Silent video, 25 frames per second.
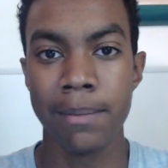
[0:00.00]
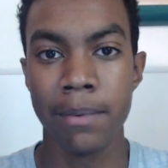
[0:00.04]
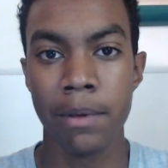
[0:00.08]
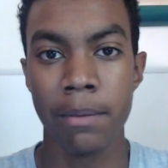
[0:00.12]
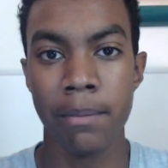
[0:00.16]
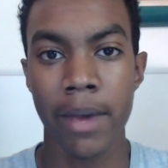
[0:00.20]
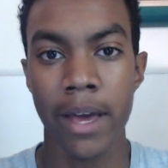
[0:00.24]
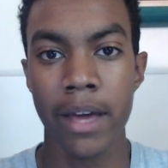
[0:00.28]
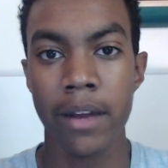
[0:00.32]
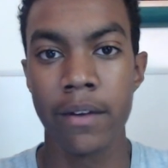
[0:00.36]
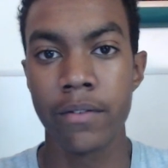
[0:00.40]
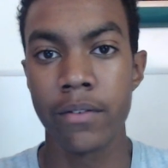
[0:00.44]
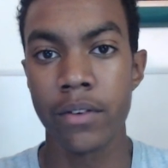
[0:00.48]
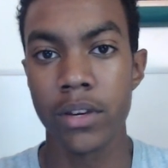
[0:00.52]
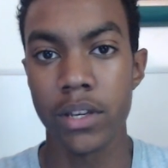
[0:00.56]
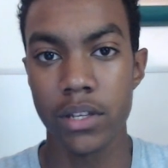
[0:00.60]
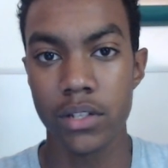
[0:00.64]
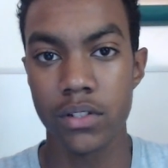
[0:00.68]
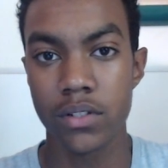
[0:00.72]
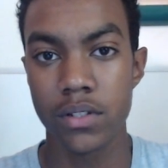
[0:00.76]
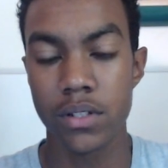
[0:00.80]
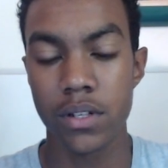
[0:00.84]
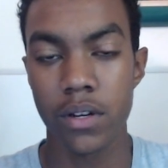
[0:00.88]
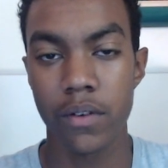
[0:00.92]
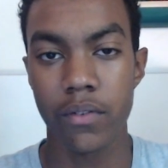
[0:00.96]
be met for
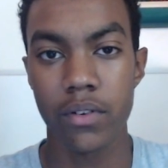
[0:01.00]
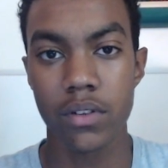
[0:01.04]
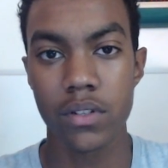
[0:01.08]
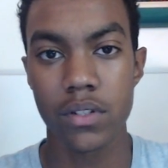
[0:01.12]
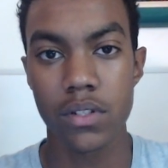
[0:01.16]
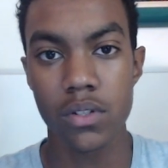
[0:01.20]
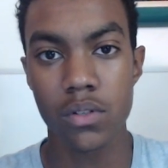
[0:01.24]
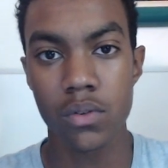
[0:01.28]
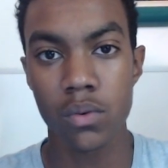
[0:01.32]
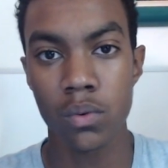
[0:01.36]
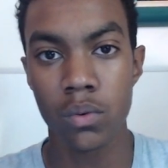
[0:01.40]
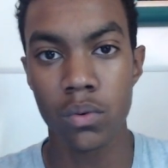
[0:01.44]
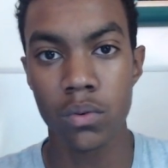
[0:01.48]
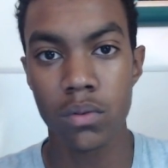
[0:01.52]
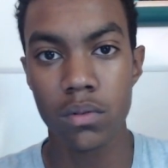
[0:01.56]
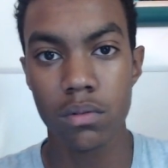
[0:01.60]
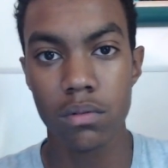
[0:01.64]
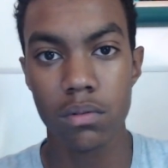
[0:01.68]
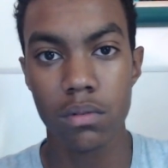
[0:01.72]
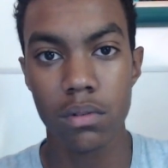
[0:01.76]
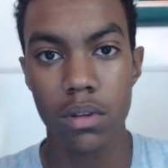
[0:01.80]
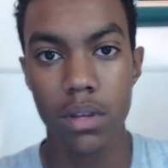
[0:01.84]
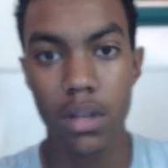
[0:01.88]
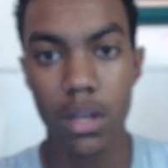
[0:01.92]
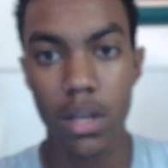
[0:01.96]
each different school.
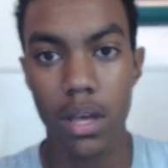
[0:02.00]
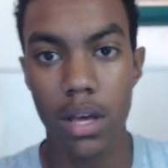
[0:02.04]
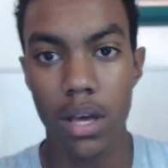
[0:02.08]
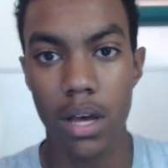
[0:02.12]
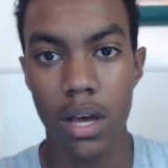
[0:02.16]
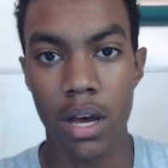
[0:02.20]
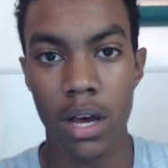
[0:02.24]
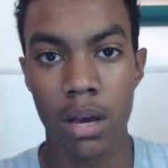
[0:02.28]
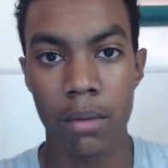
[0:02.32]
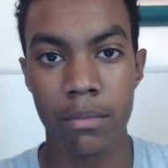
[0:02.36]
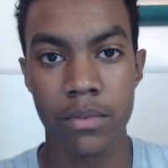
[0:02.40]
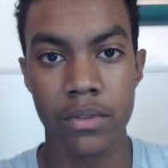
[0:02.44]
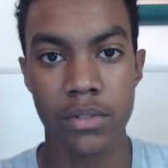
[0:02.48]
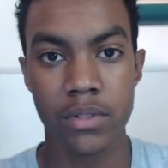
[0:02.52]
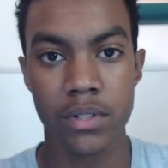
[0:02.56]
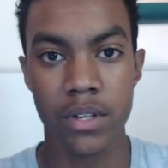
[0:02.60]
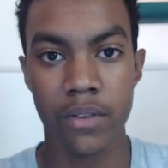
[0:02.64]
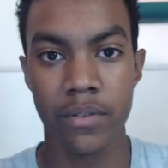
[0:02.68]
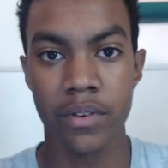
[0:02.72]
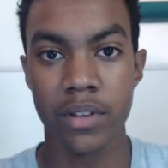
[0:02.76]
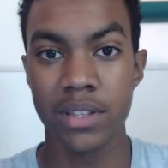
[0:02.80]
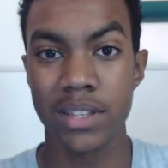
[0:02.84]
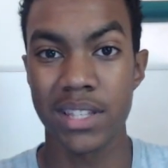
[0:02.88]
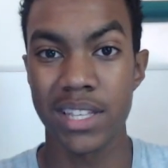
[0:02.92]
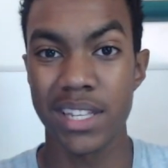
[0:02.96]
There's
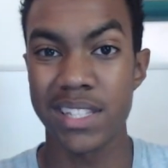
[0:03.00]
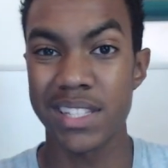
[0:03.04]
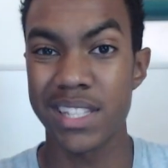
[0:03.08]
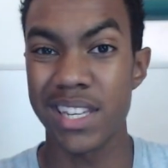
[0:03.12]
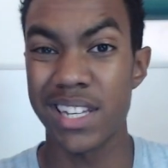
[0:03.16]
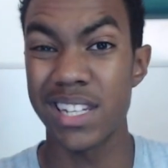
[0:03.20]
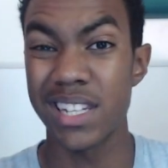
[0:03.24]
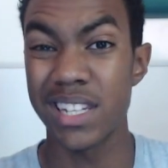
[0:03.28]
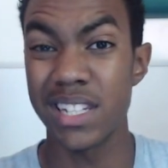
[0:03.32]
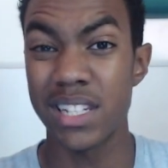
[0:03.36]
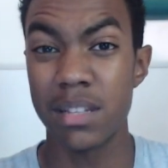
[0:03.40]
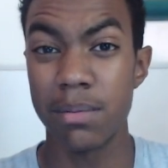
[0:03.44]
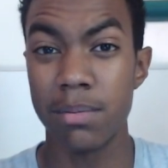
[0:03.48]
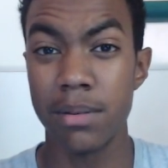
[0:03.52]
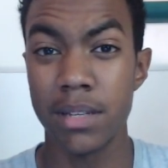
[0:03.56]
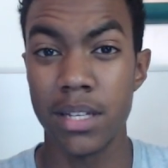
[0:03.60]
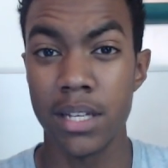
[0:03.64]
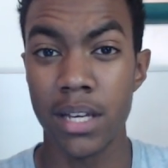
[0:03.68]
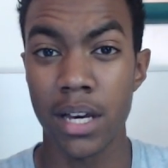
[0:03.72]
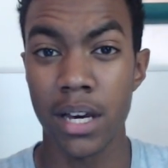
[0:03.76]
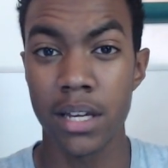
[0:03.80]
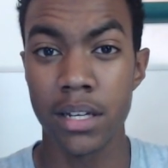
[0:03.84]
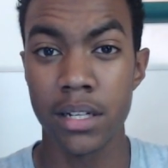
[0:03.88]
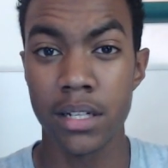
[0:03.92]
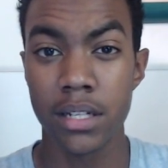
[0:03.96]
different things that need to be
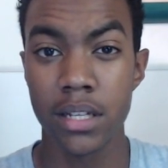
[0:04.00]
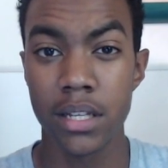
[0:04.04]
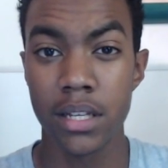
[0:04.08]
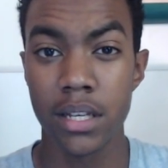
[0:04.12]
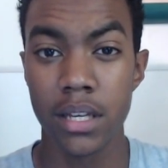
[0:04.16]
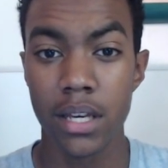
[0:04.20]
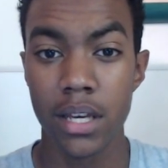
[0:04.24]
done.